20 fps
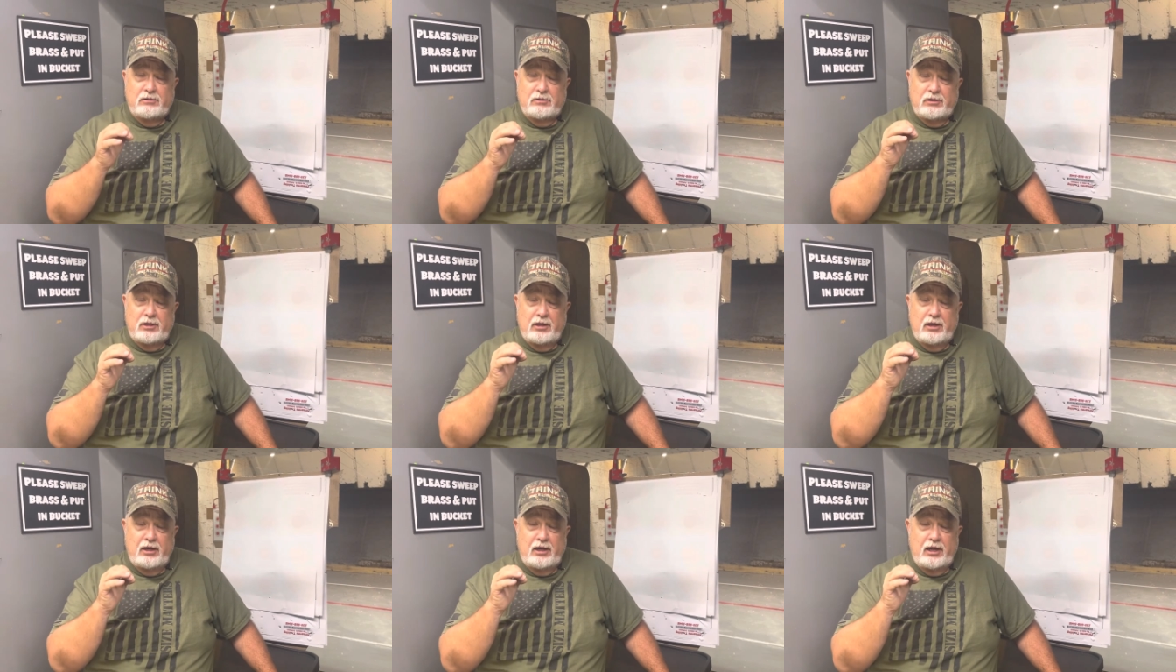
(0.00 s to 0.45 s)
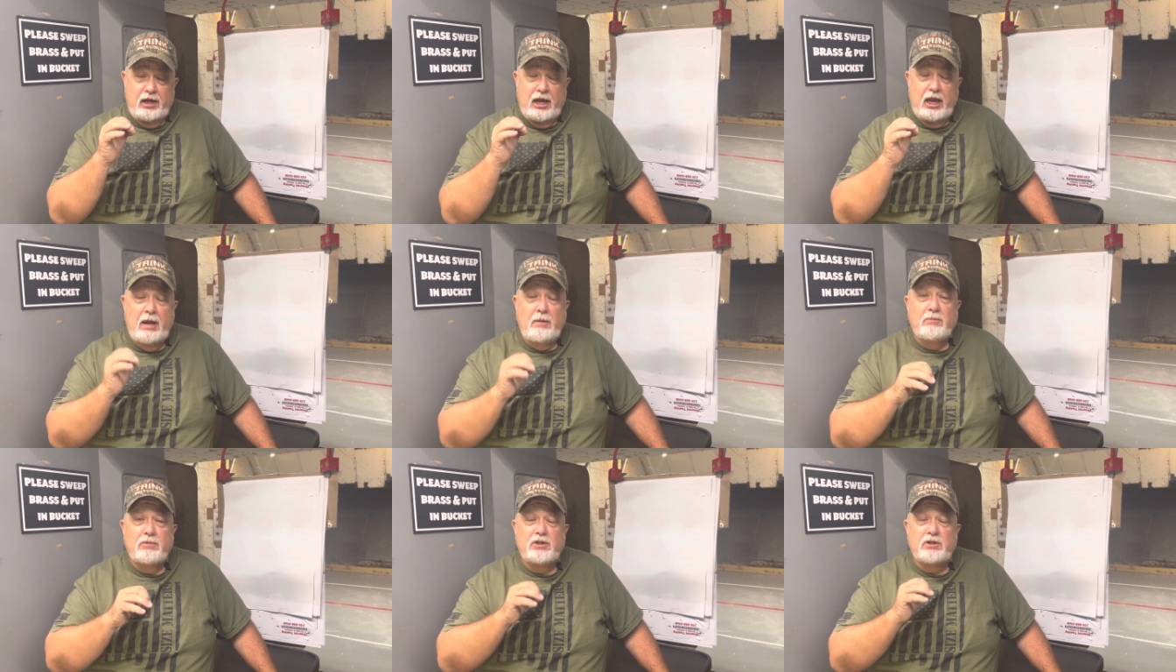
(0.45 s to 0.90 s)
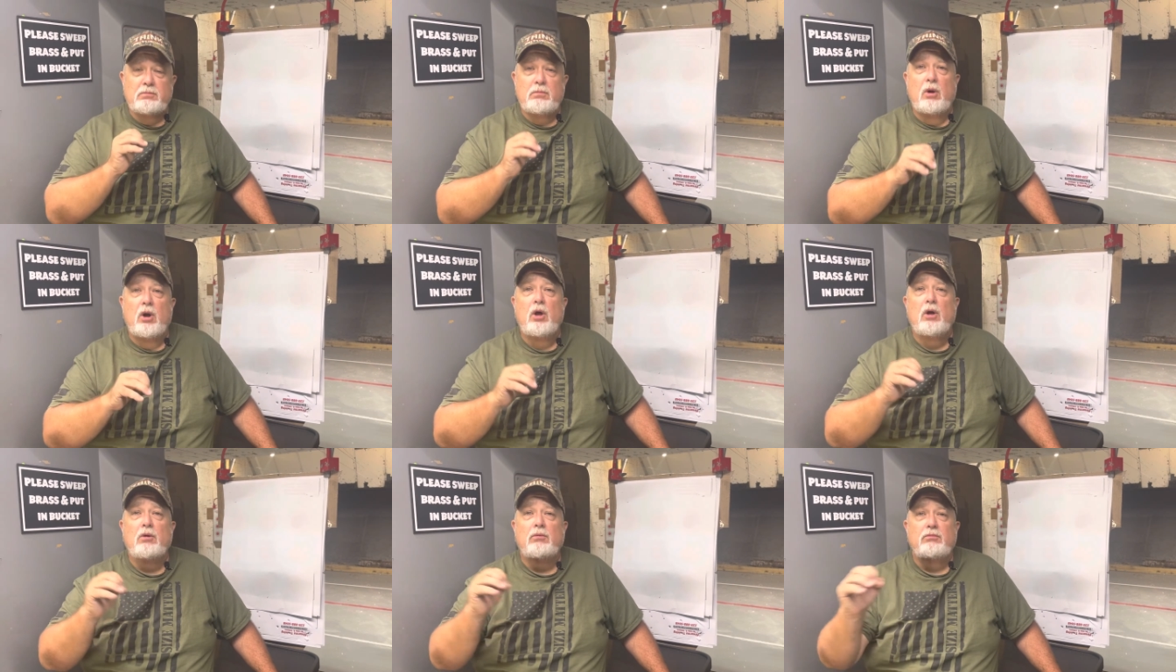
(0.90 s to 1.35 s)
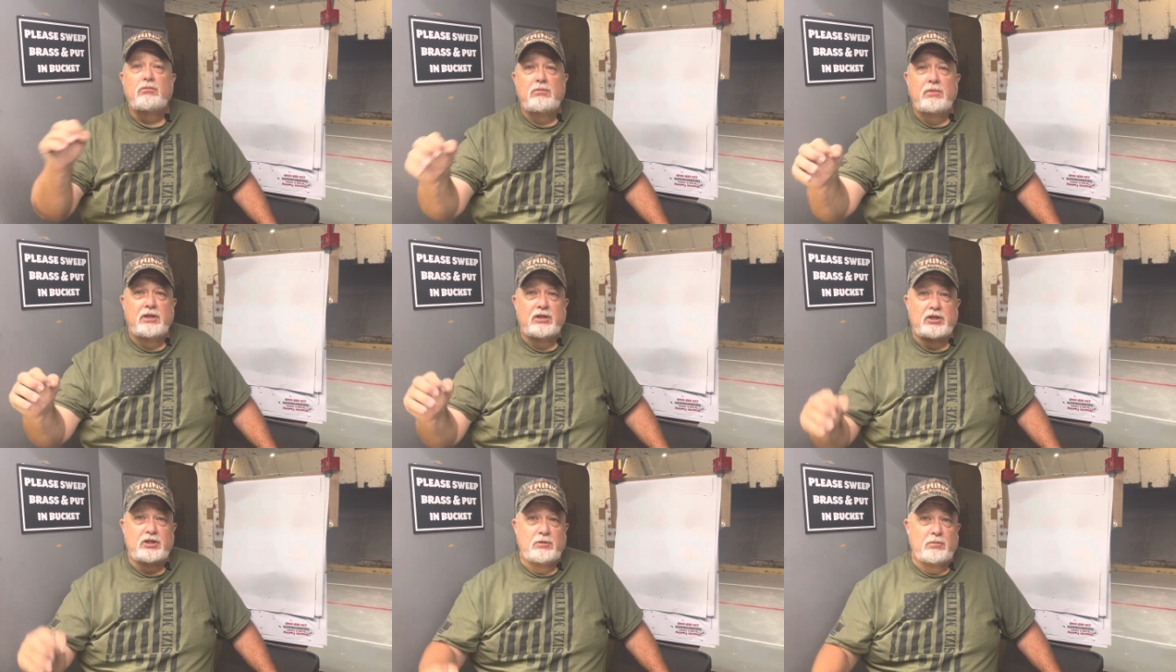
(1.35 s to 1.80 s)
uh, aim small,
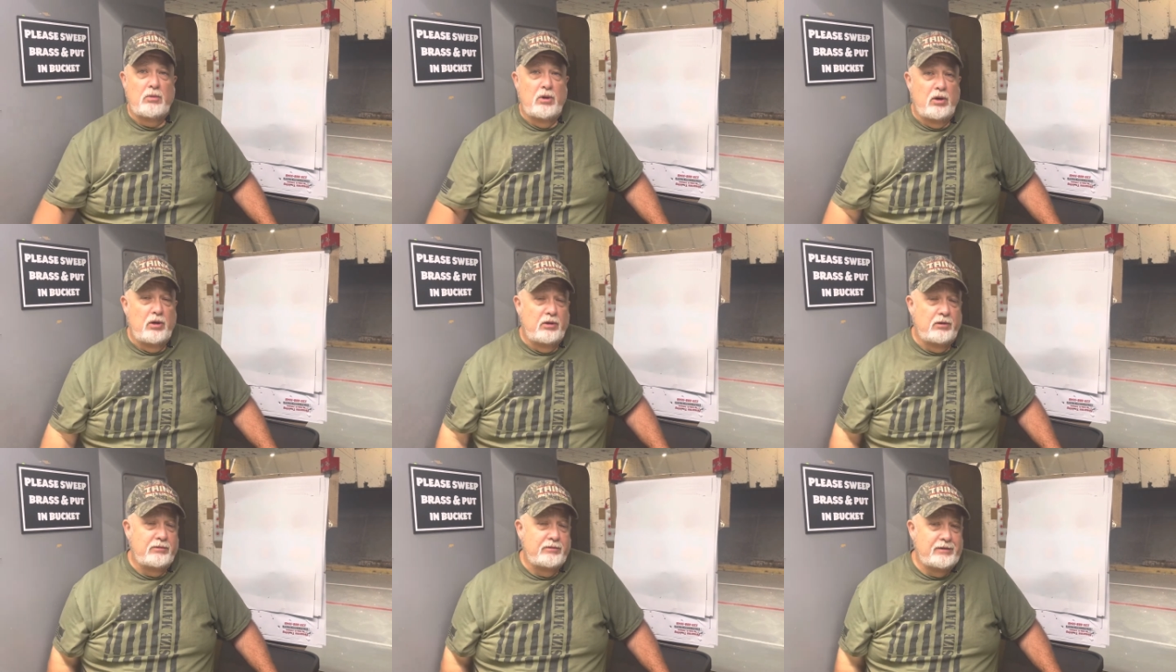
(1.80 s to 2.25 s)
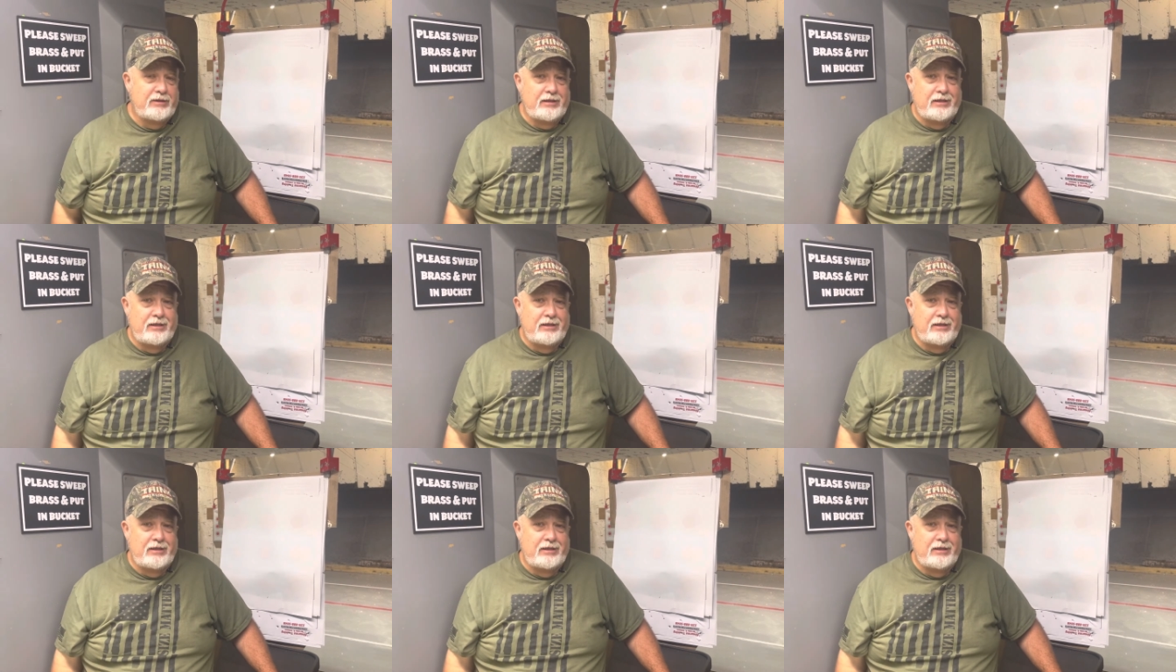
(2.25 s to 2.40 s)
miss small.